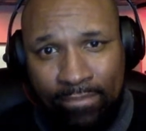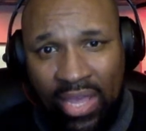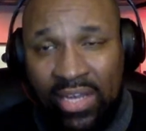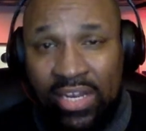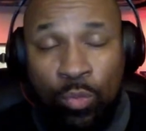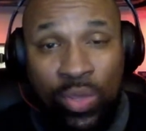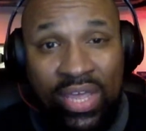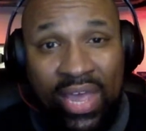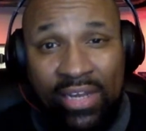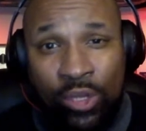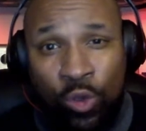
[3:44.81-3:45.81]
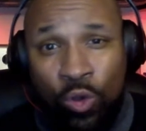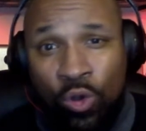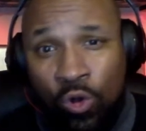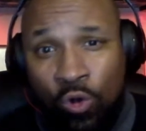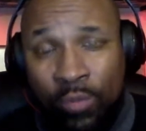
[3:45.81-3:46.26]
And then we had to go
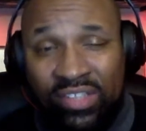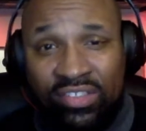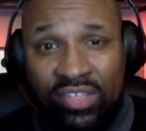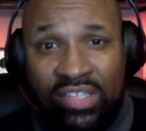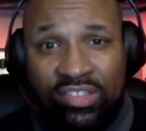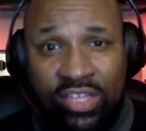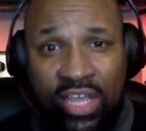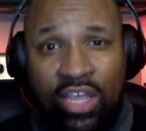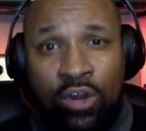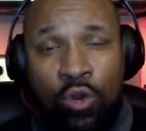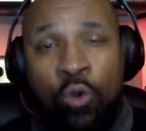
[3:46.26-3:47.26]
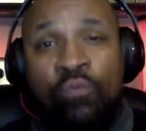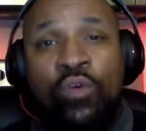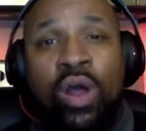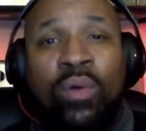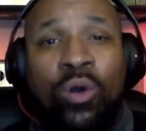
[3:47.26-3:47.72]
home and stay in home
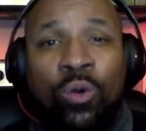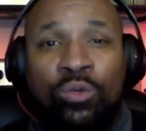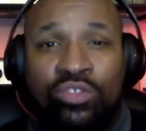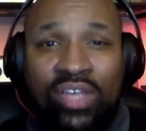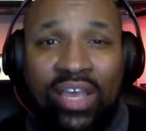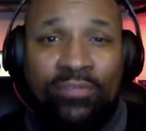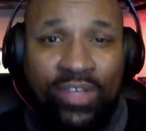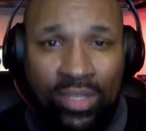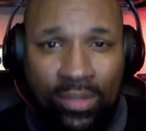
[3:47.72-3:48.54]
for our own safety.